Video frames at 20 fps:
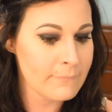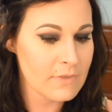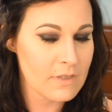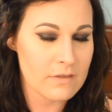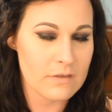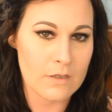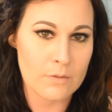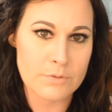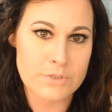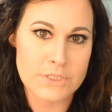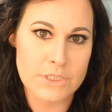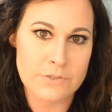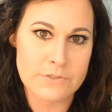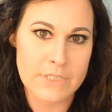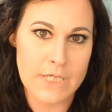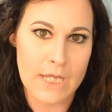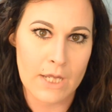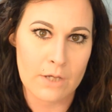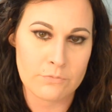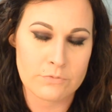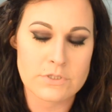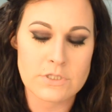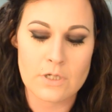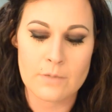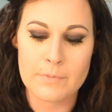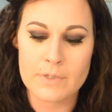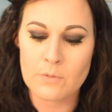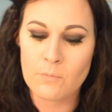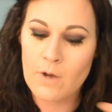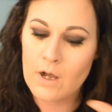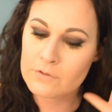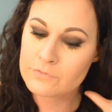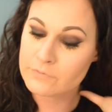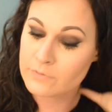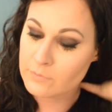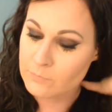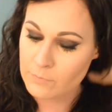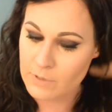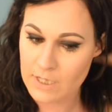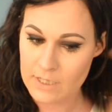there was no sound. So I'm going to walk
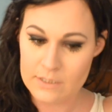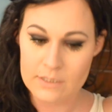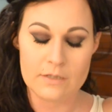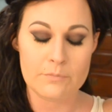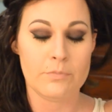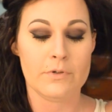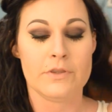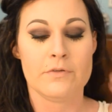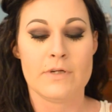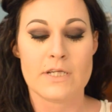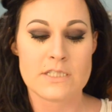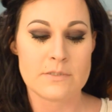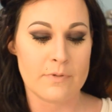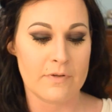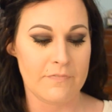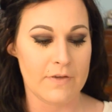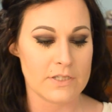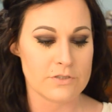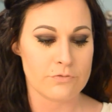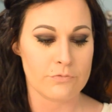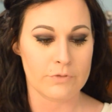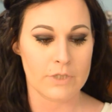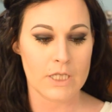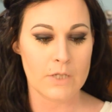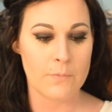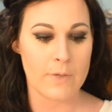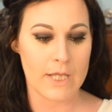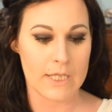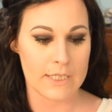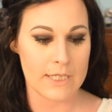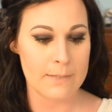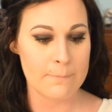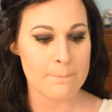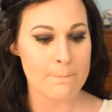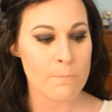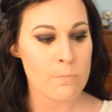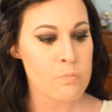through what I did with the rest of my face really quickly.